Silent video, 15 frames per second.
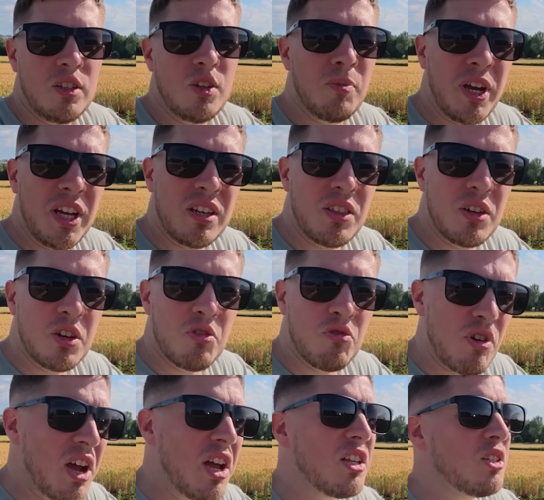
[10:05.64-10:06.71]
you make the
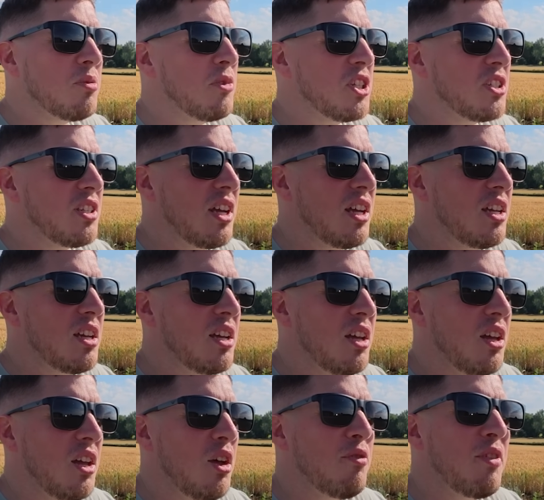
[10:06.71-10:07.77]
grand mistake
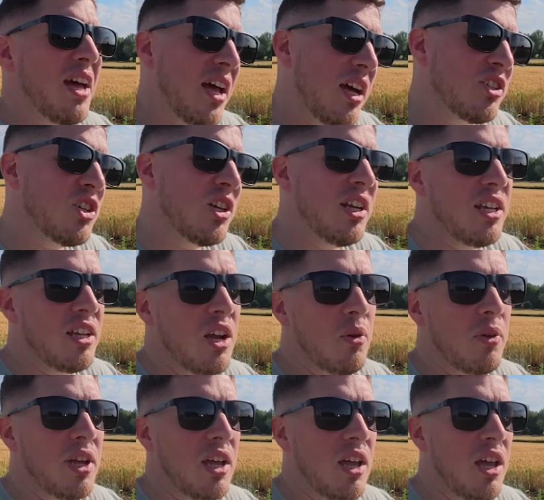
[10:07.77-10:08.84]
of actually
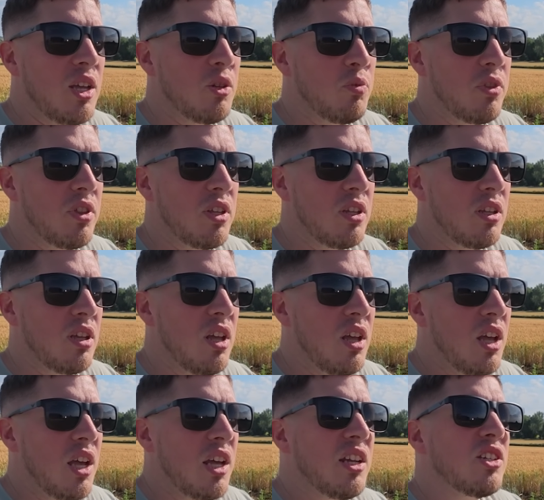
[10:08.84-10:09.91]
going ahead with it.
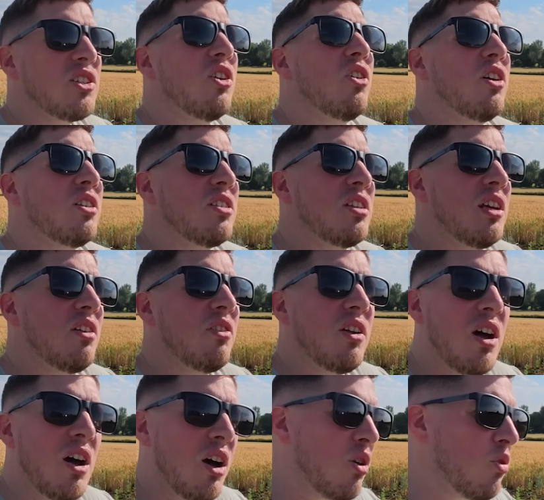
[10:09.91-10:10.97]
And it's not until
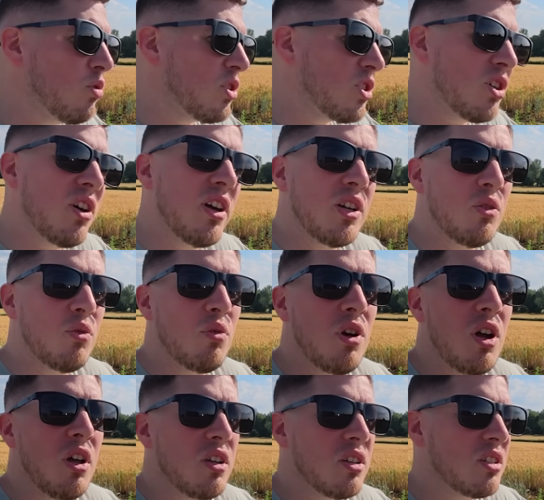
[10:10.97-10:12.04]
the whole
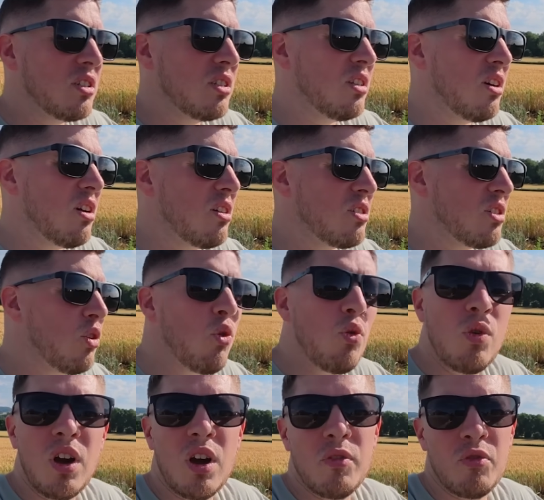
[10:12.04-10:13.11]
cycle starts
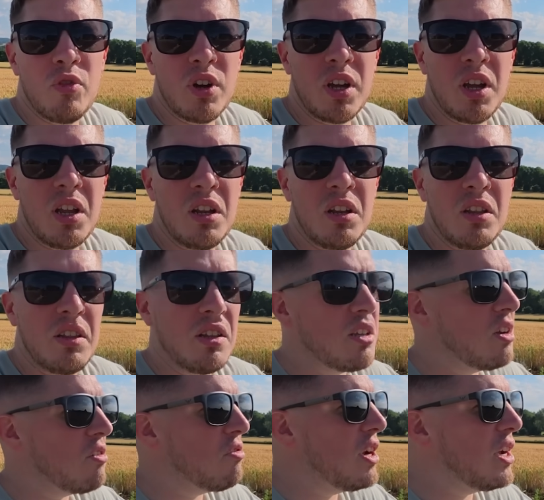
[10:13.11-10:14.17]
all over again
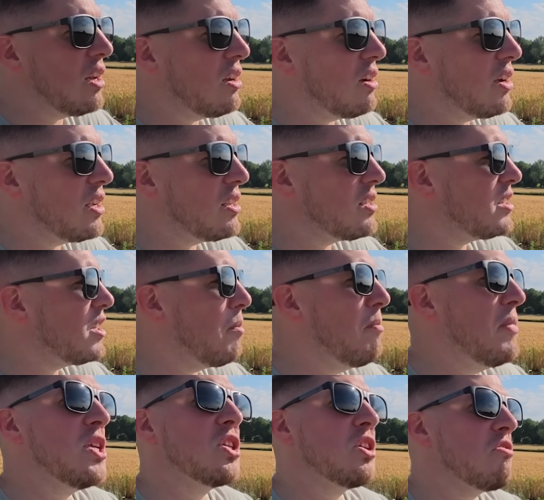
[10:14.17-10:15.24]
that you realise the
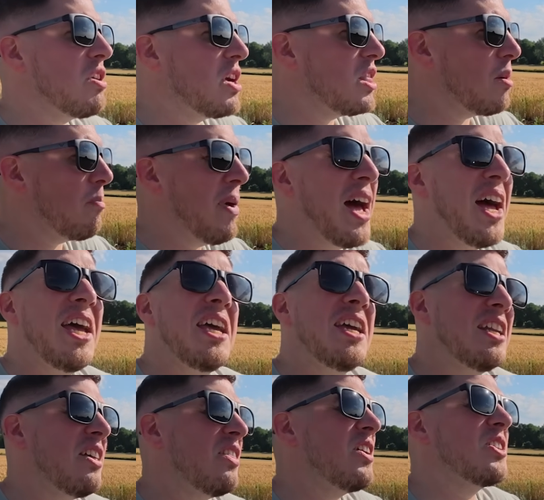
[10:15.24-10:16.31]
misery, the
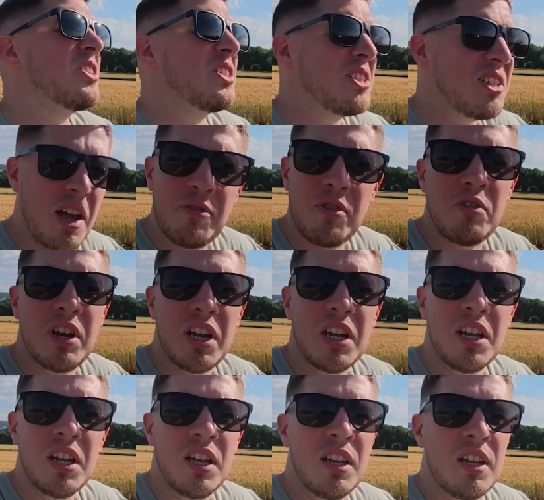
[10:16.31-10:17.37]
pain and the
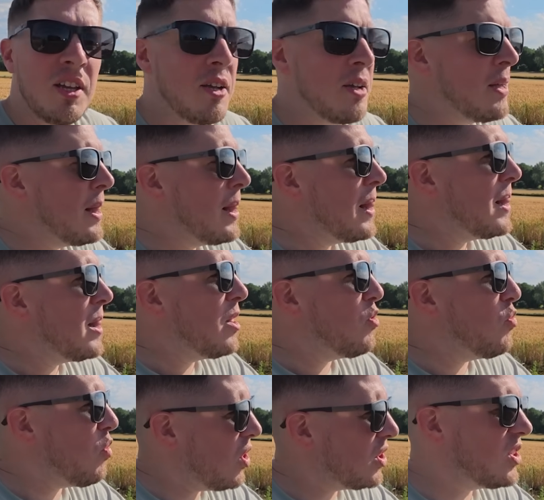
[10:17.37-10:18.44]
suffering.
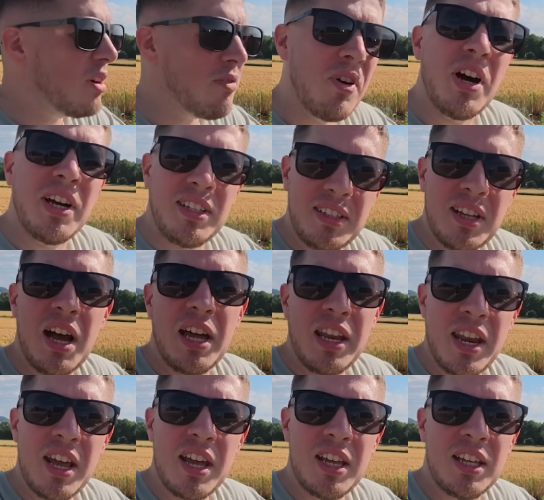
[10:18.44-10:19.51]
What have I
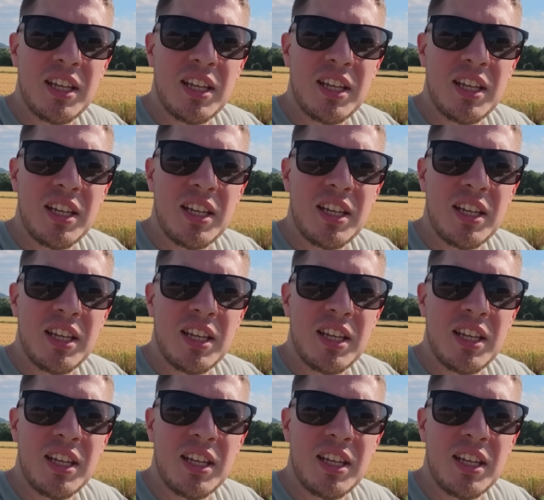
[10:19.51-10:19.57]
done?